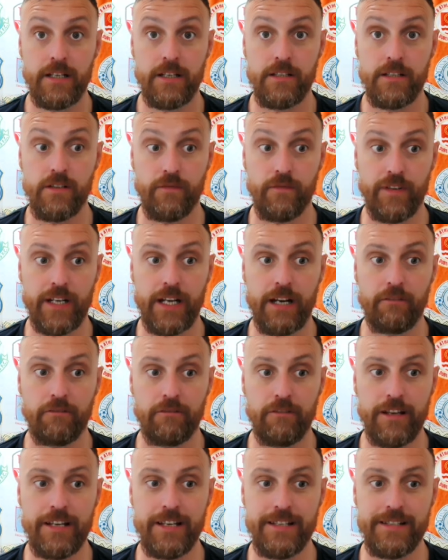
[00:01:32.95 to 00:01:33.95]
So for that
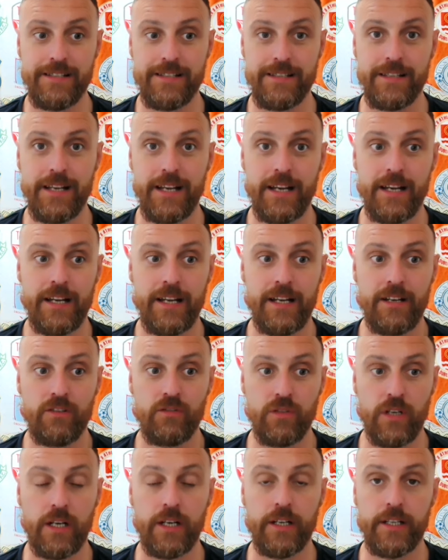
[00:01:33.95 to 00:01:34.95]
reason,
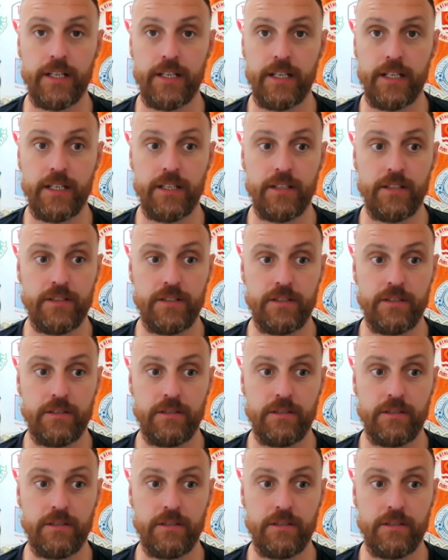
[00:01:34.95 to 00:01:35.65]
Drogheda United